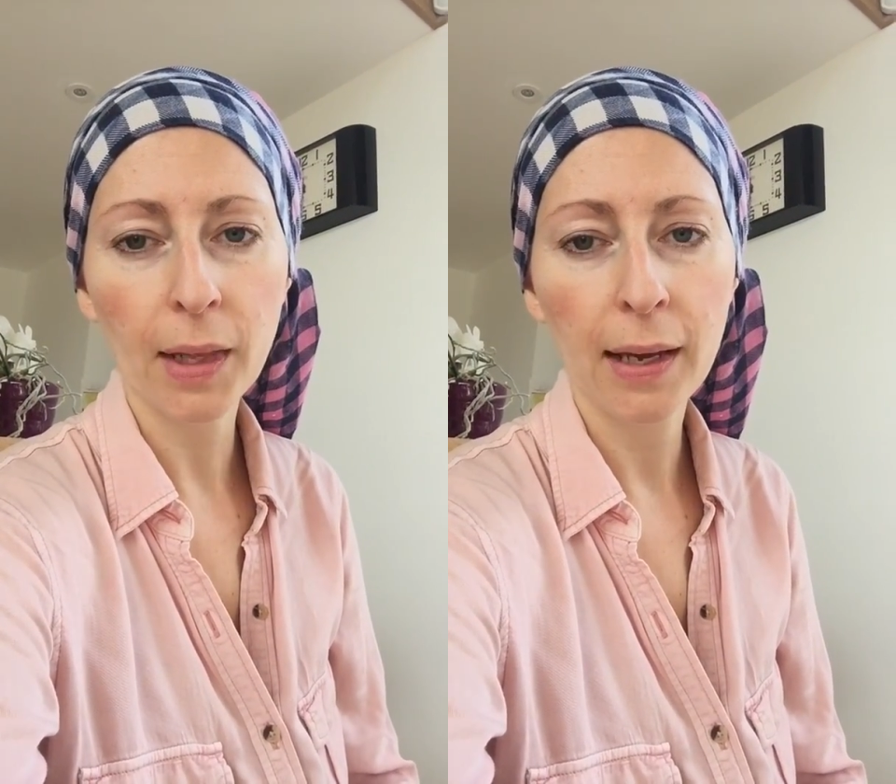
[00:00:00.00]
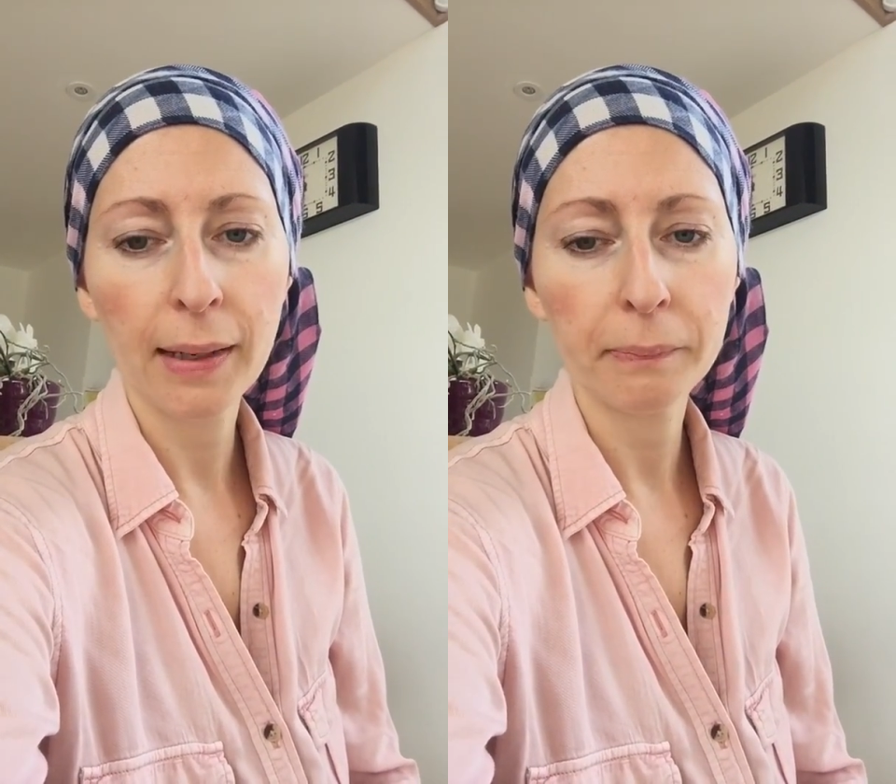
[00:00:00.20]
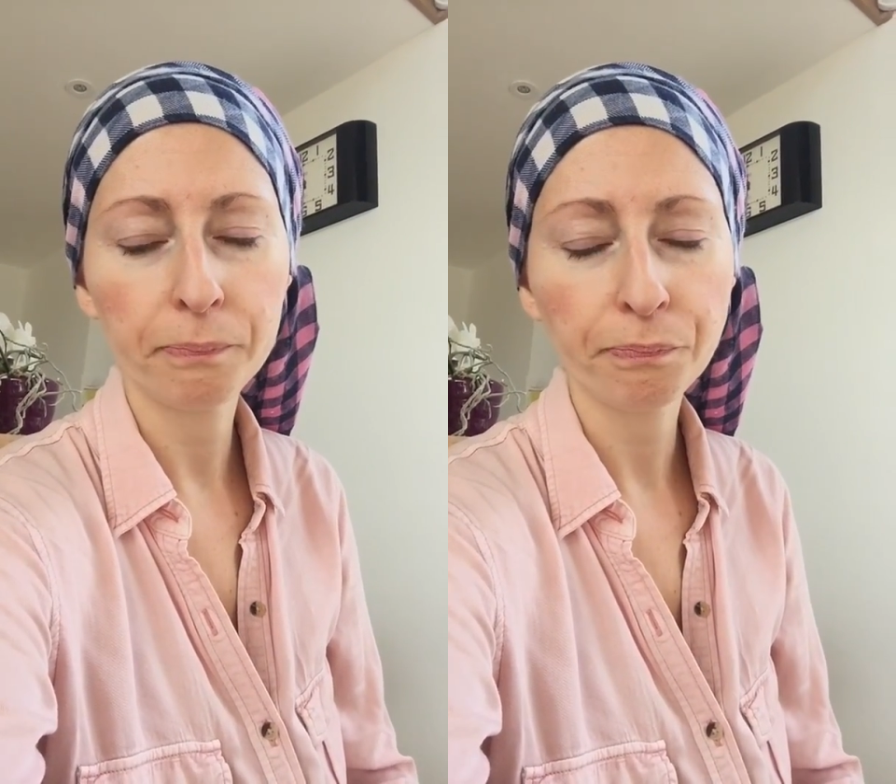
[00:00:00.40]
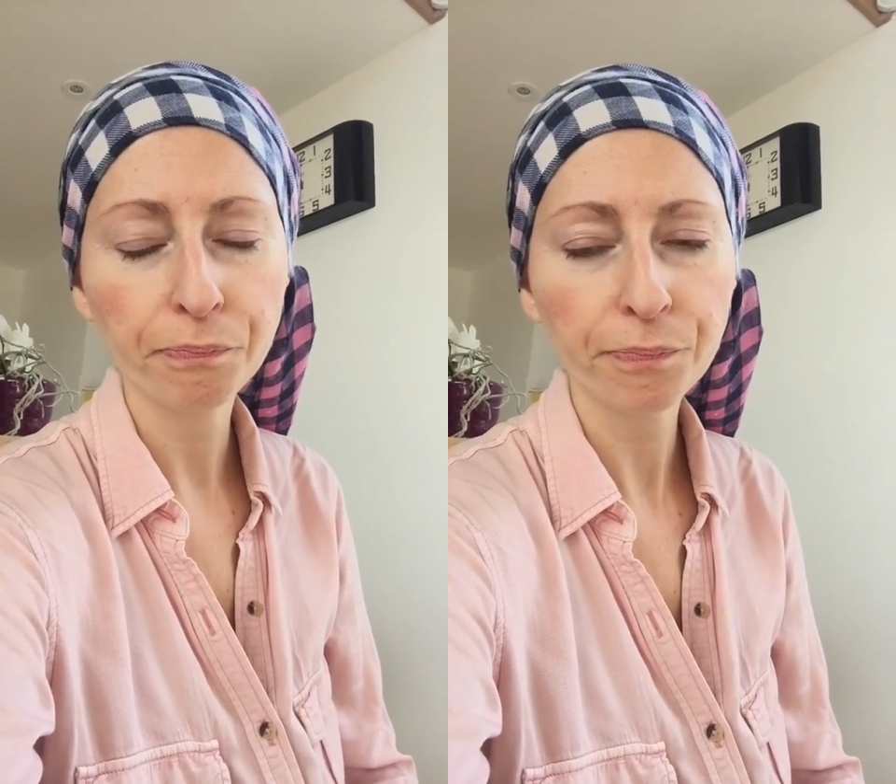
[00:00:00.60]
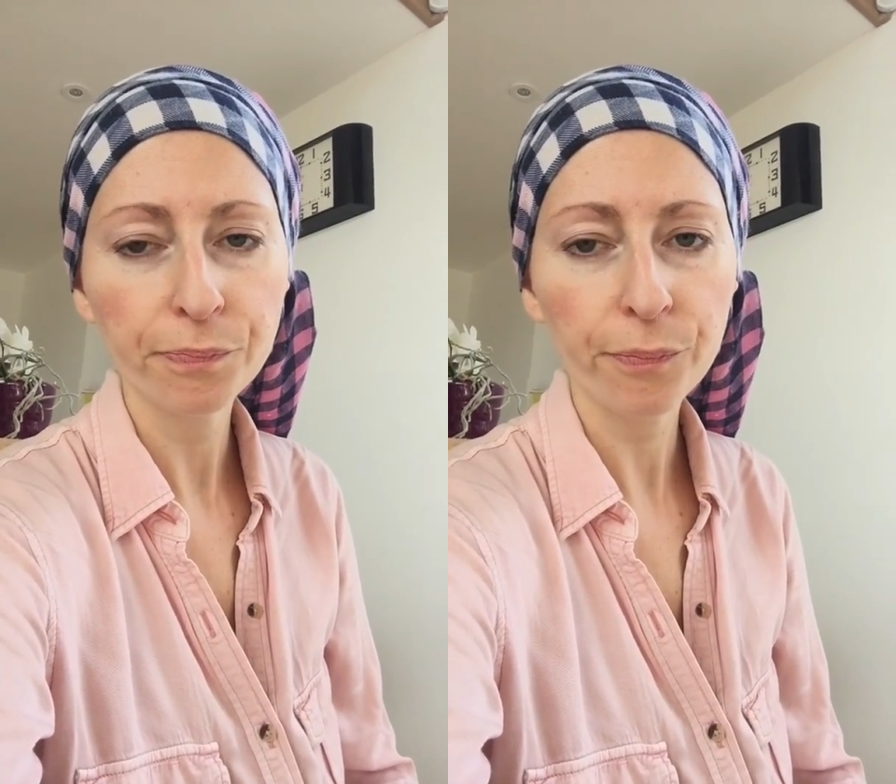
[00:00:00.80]
Um,
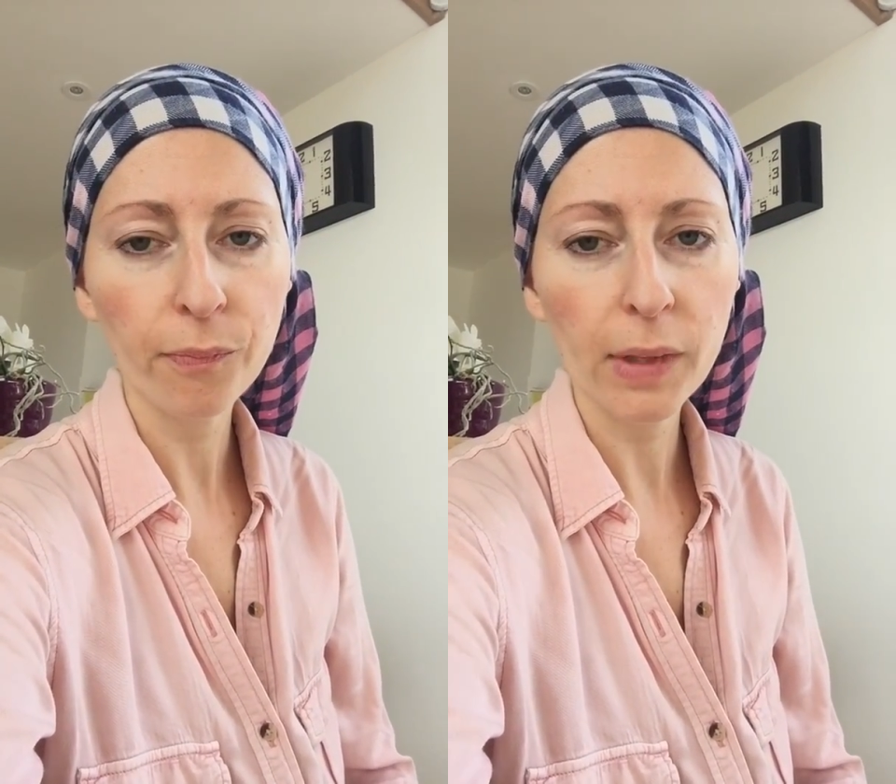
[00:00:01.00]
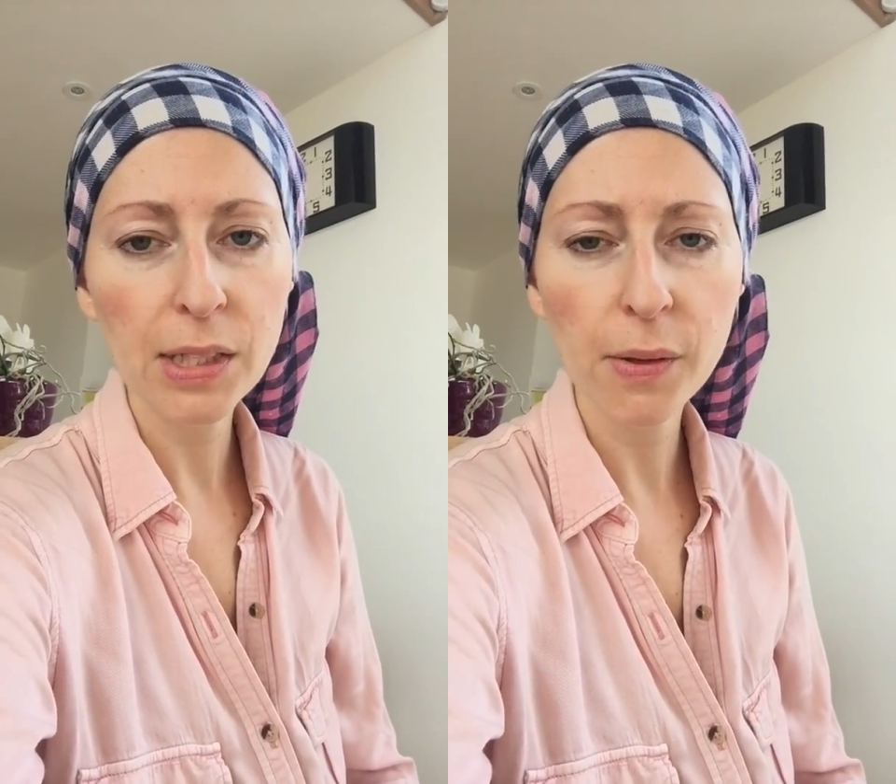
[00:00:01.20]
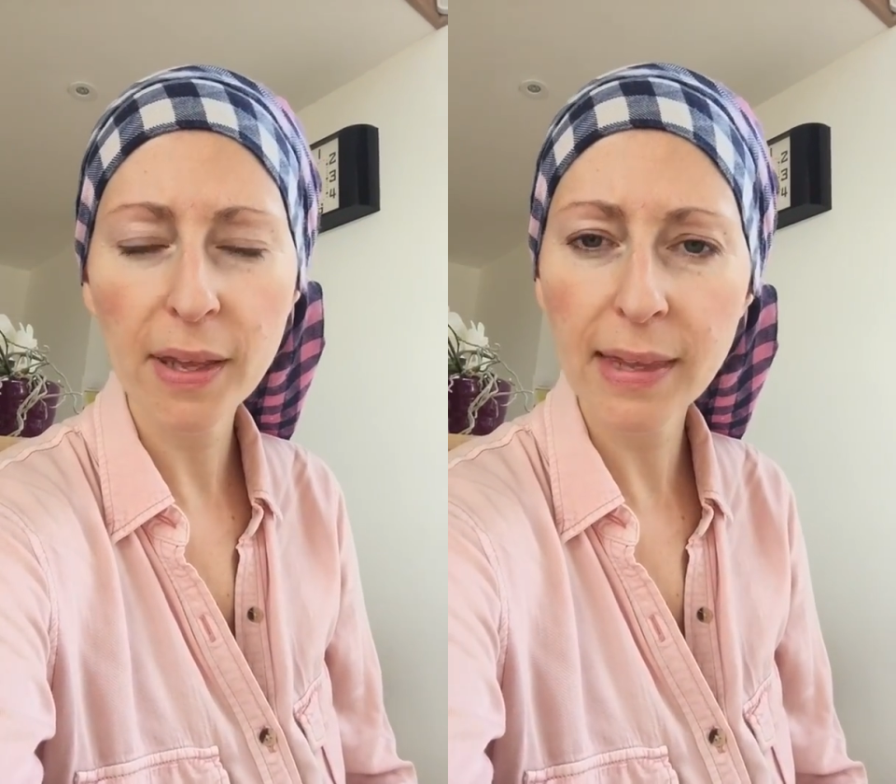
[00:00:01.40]
so I